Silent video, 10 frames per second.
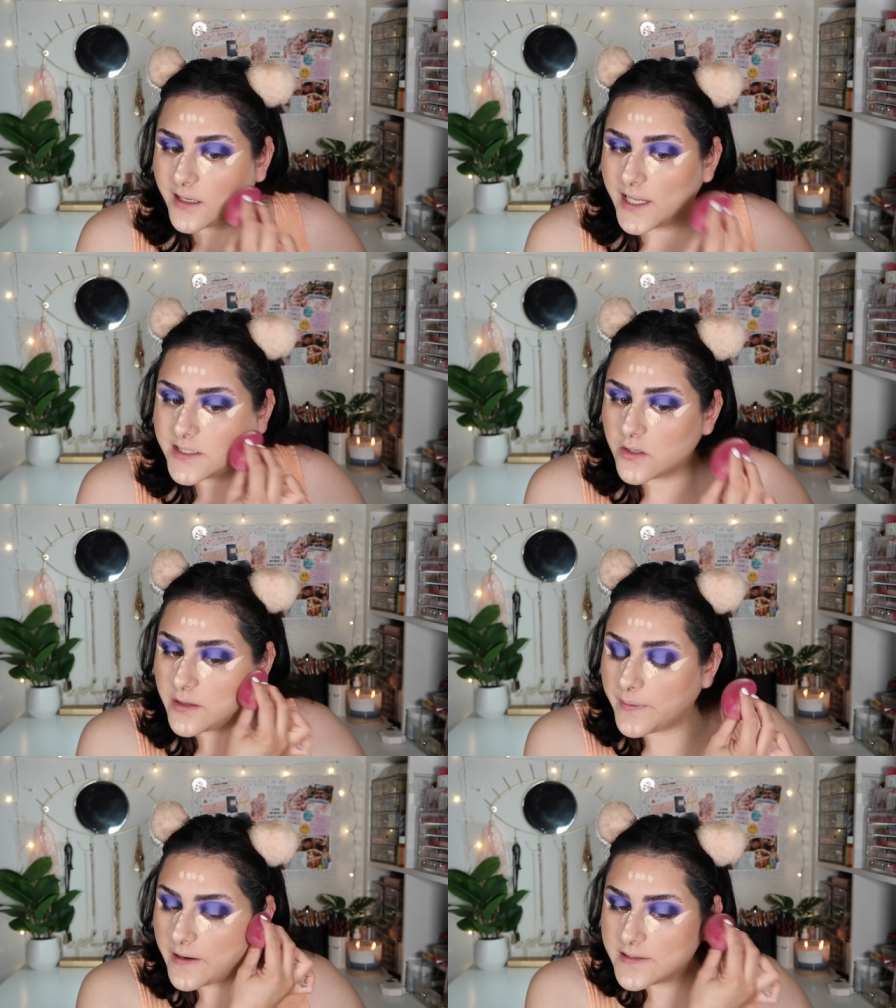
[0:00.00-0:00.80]
and so
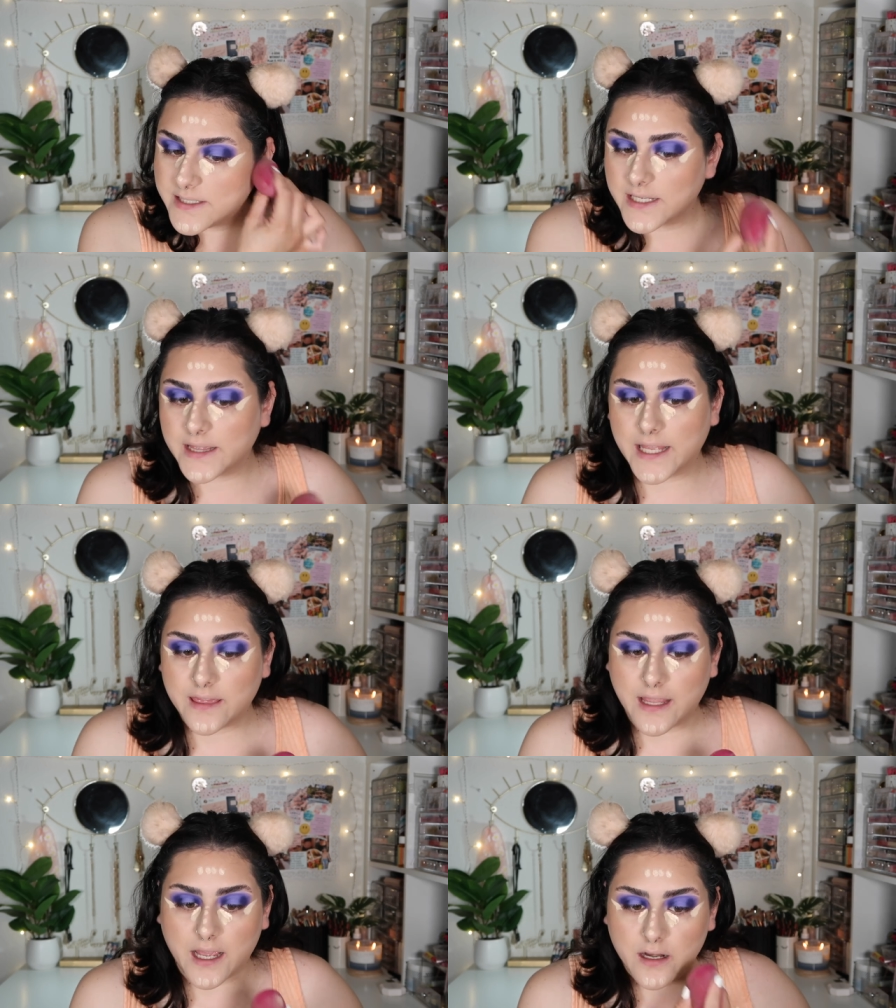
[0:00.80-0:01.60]
the parents did
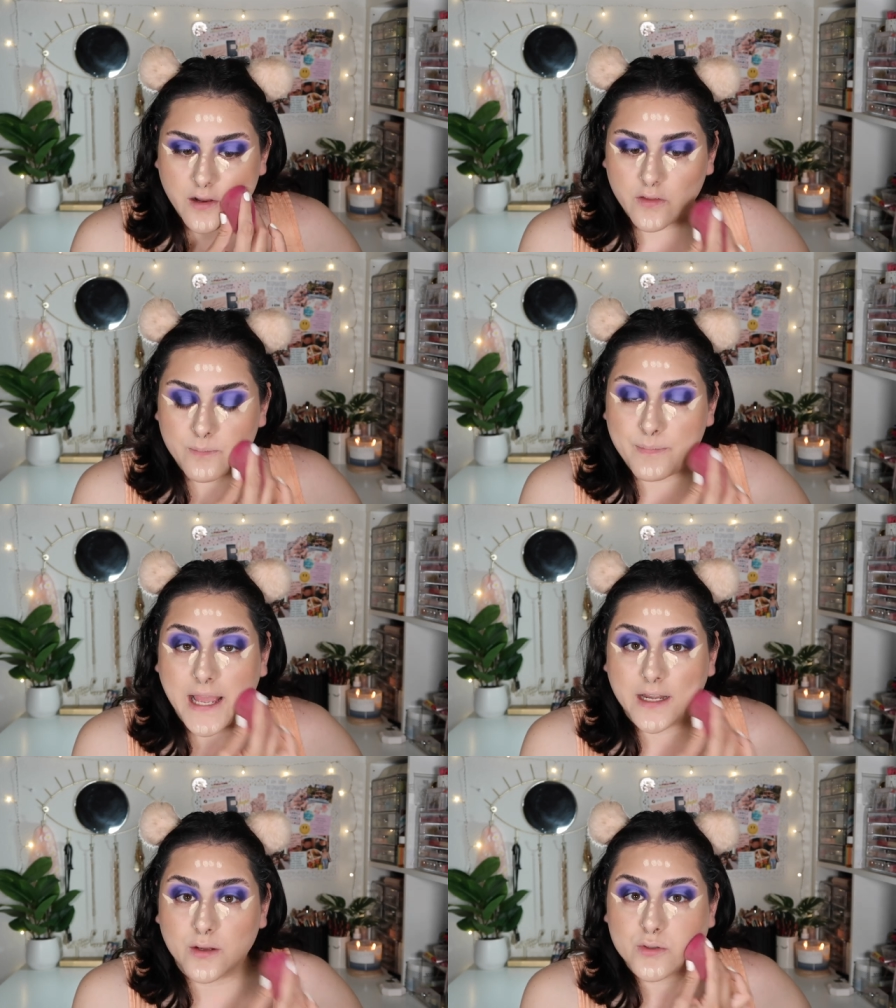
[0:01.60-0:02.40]
let that
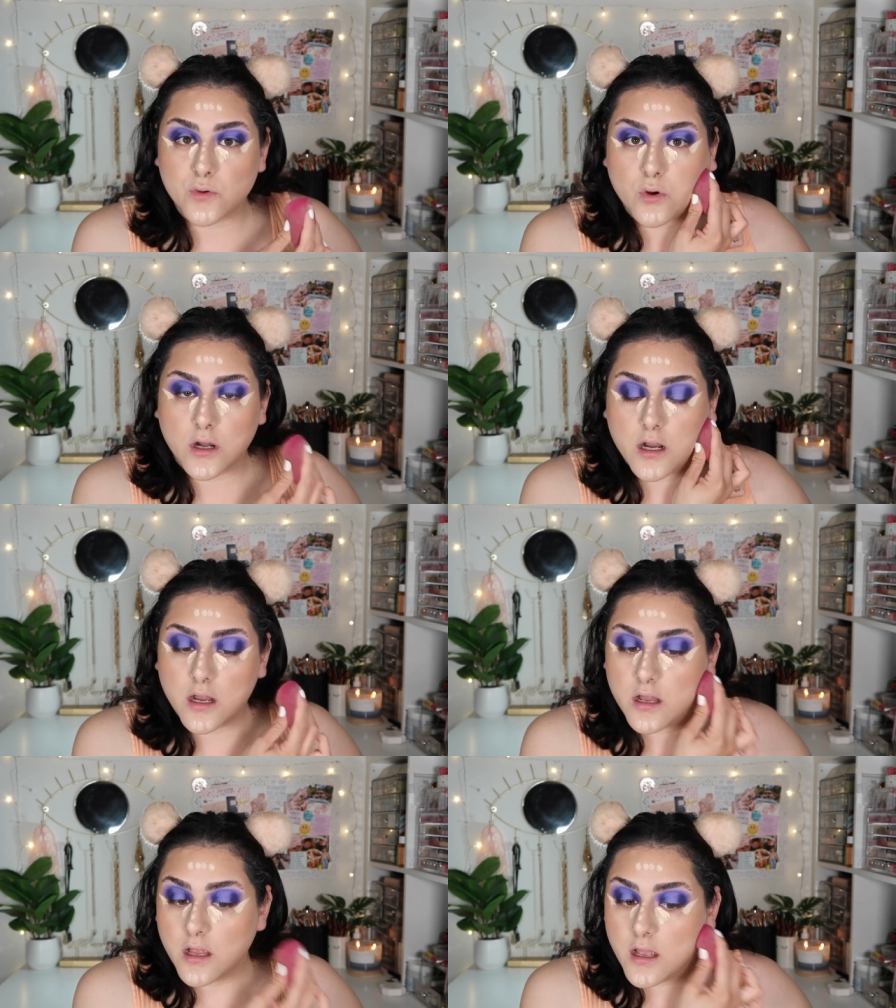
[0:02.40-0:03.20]
patio door
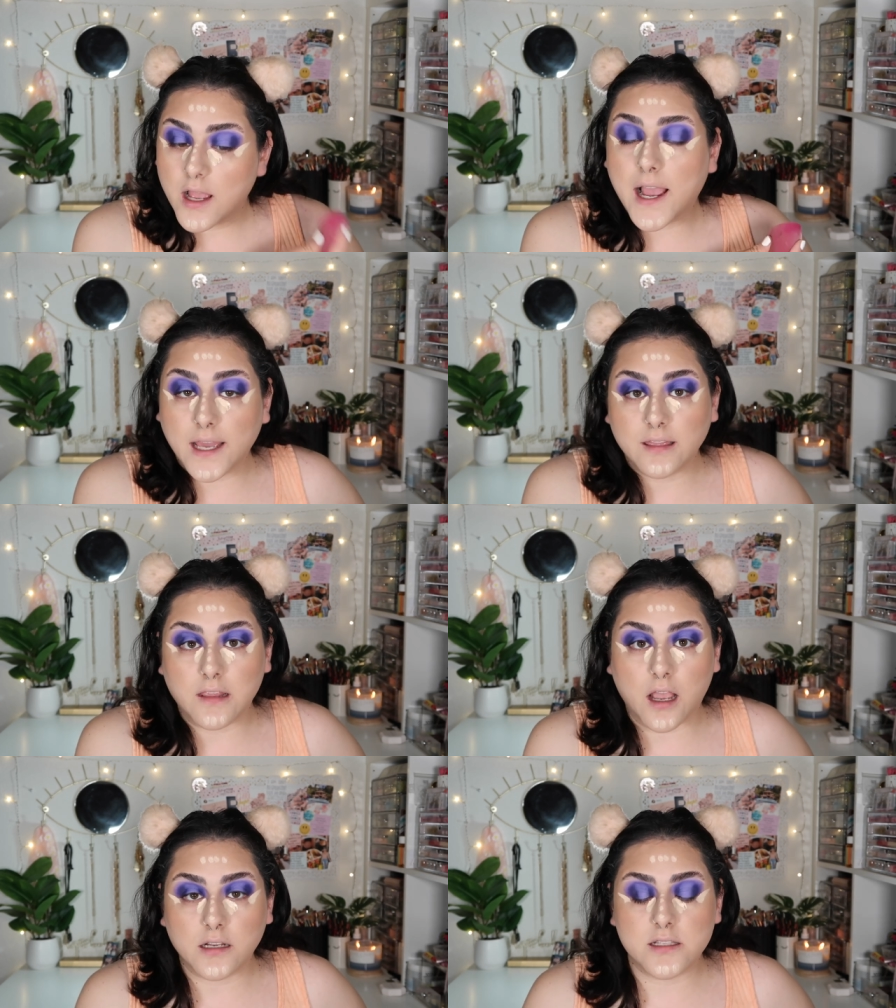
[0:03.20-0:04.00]

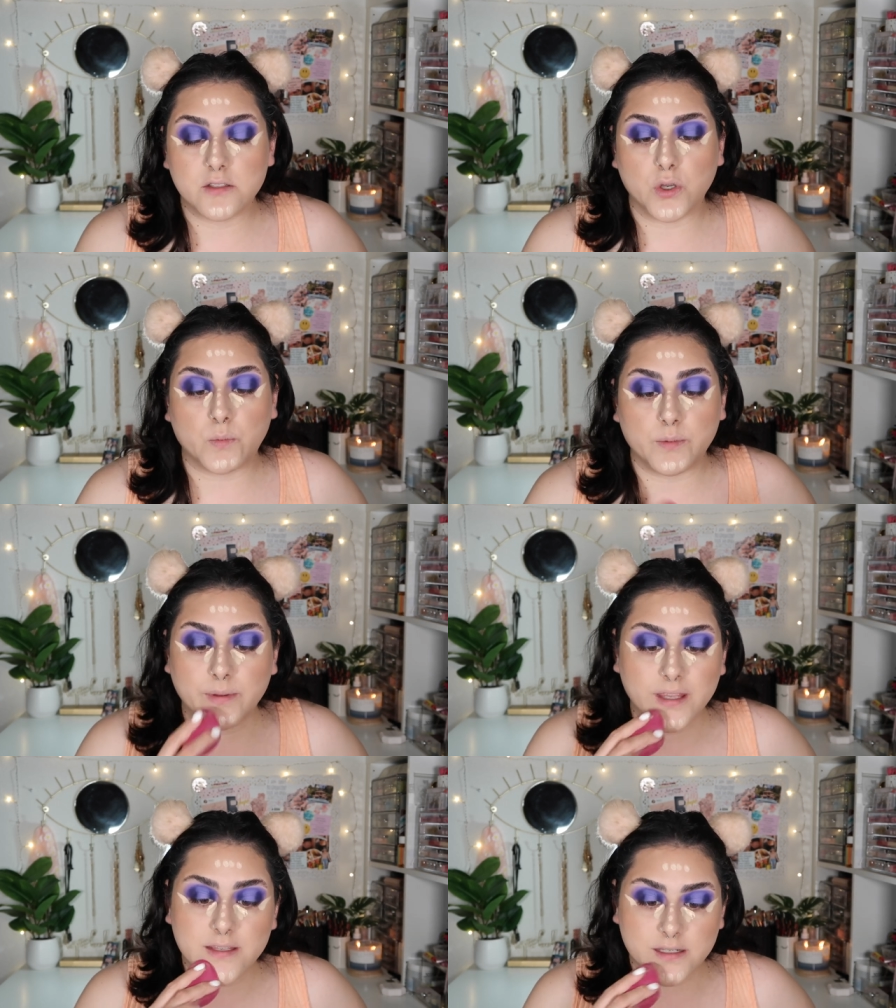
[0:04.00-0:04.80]
unlocked so it would
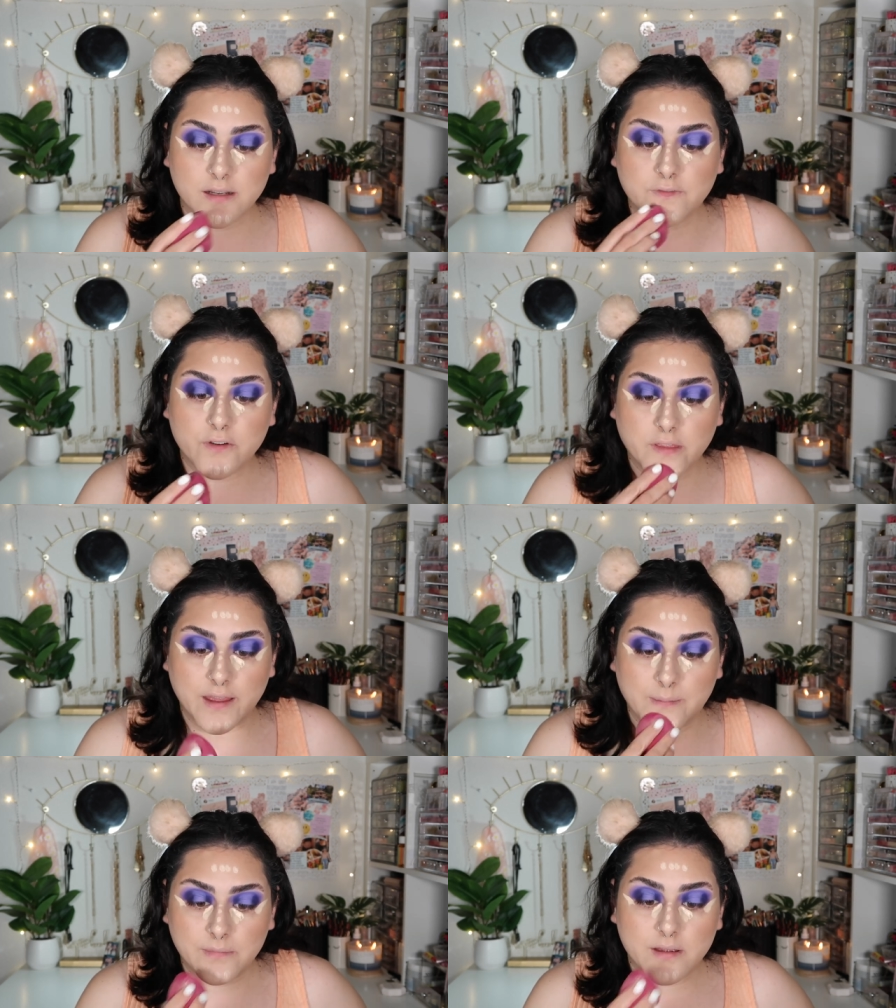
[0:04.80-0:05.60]
be easier for
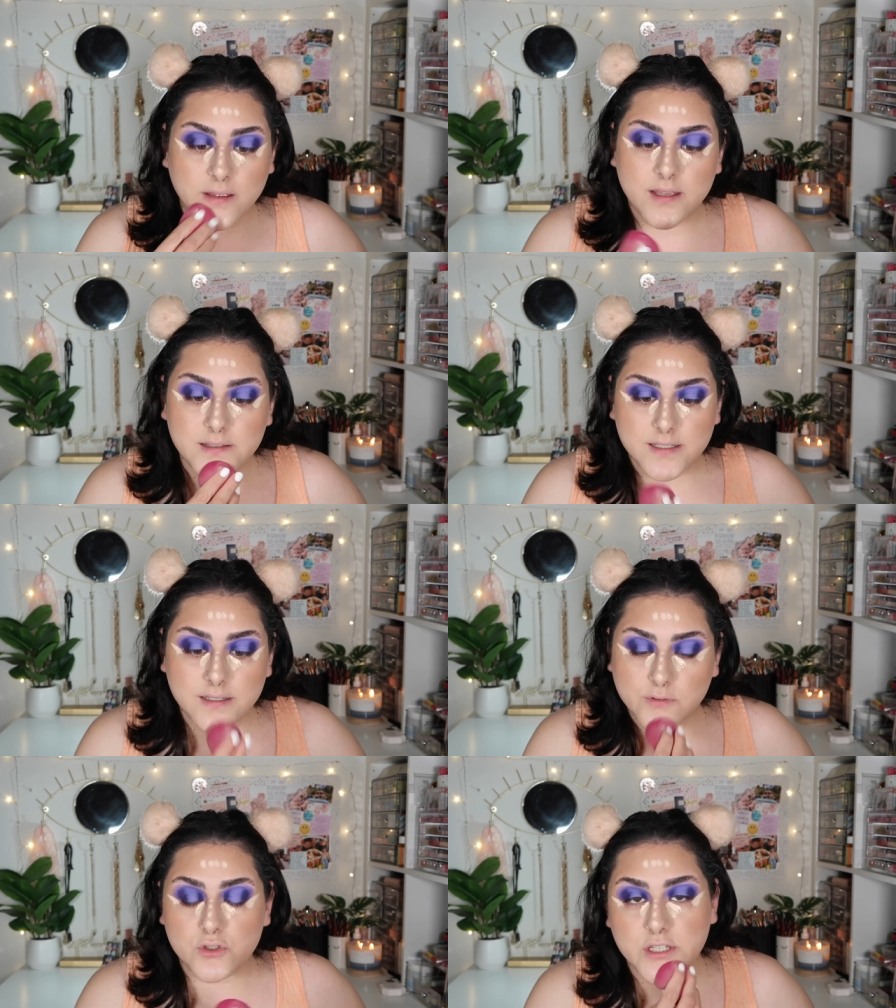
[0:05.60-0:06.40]
them
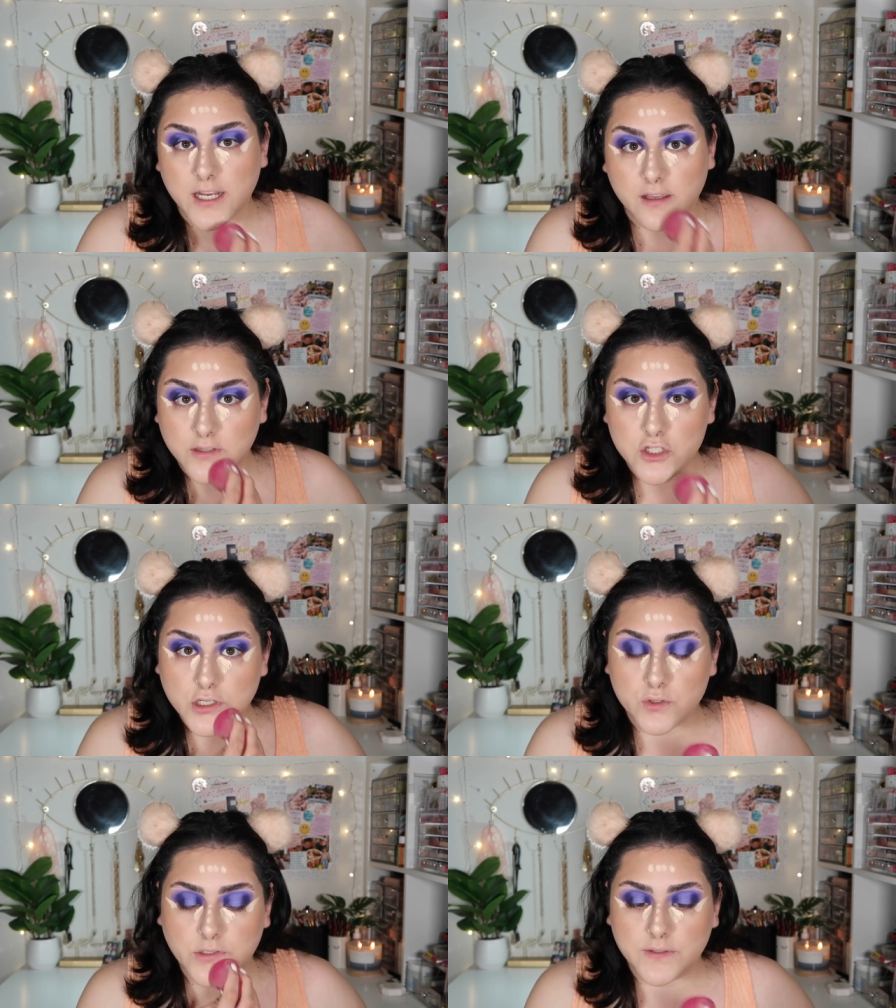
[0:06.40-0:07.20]
to check on the
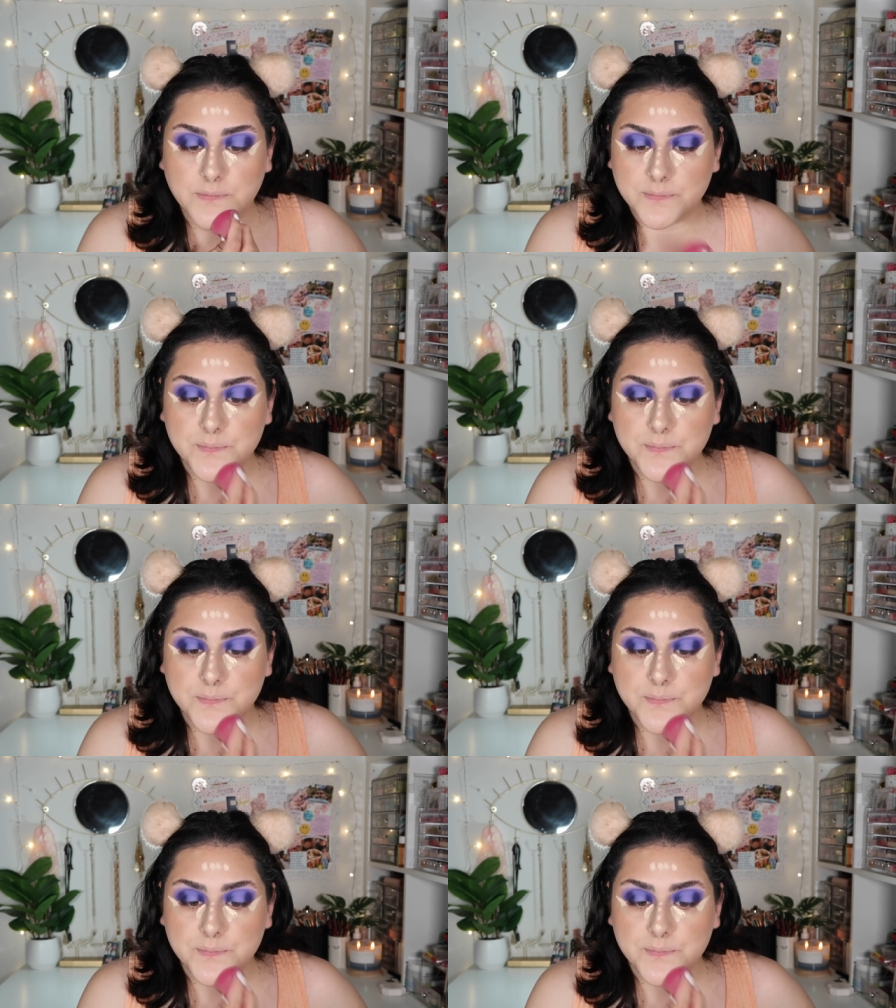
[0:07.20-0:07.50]
children.